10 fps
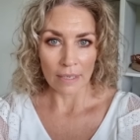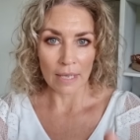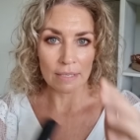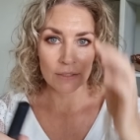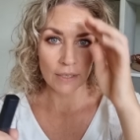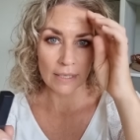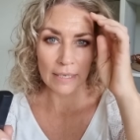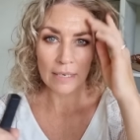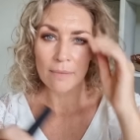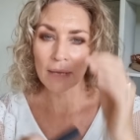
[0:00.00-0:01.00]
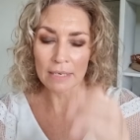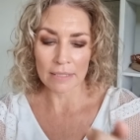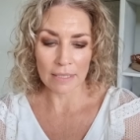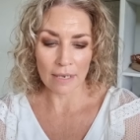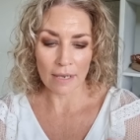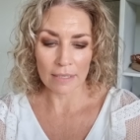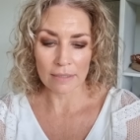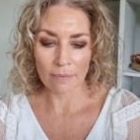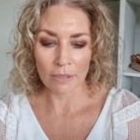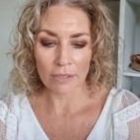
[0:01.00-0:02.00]
Okay, so clean up under the eyes.
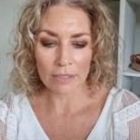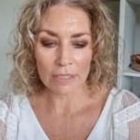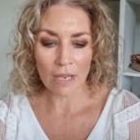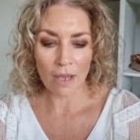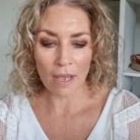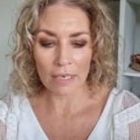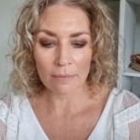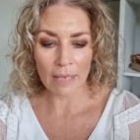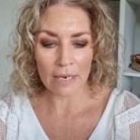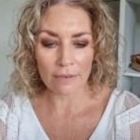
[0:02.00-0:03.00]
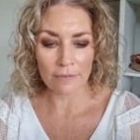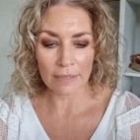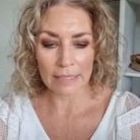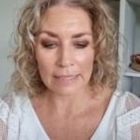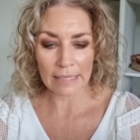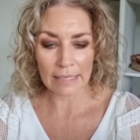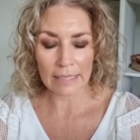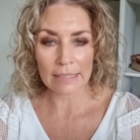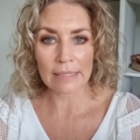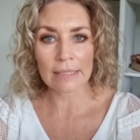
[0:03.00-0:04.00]
I'm gonna use a tiny amount of concealer.
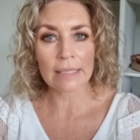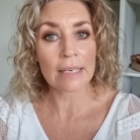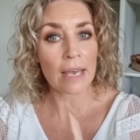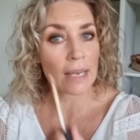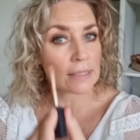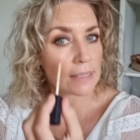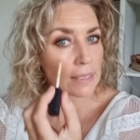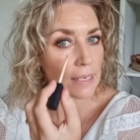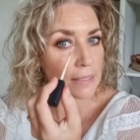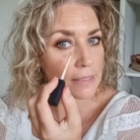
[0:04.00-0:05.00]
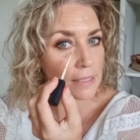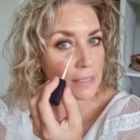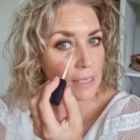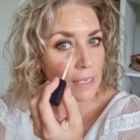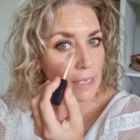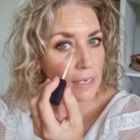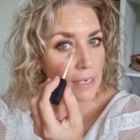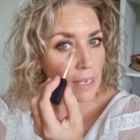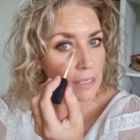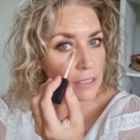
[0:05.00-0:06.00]
This is the NARS Custard.
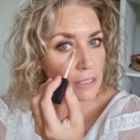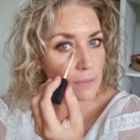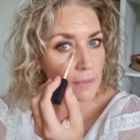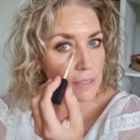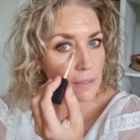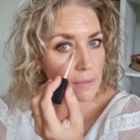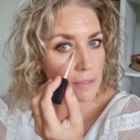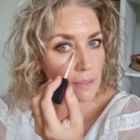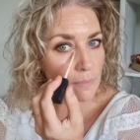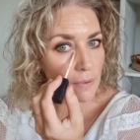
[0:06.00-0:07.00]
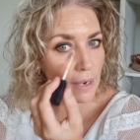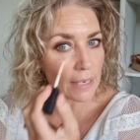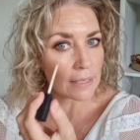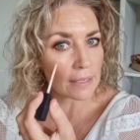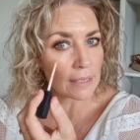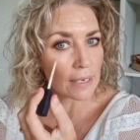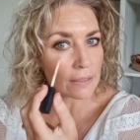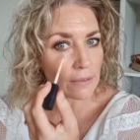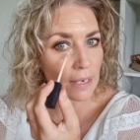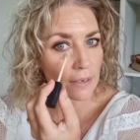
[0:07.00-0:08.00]
Now you just want to sort of brighten the
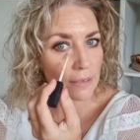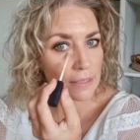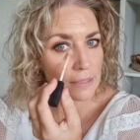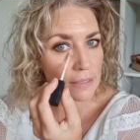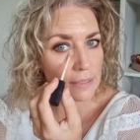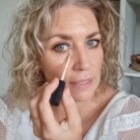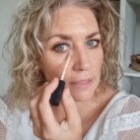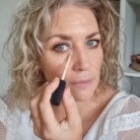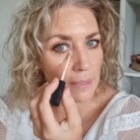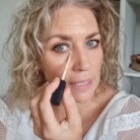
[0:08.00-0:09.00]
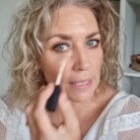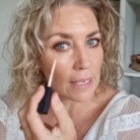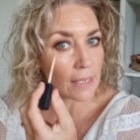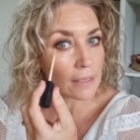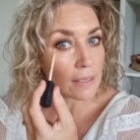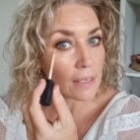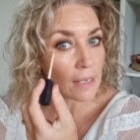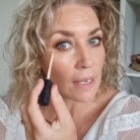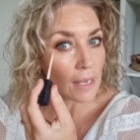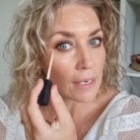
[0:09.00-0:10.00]
under eye area. So just a little bit here
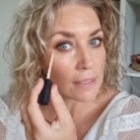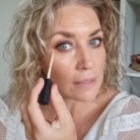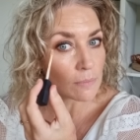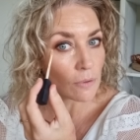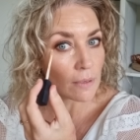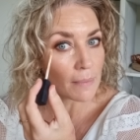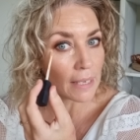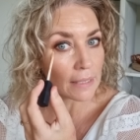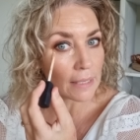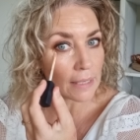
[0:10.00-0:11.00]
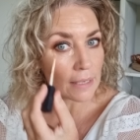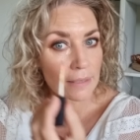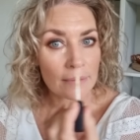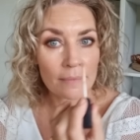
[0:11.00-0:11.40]
and a small amount here.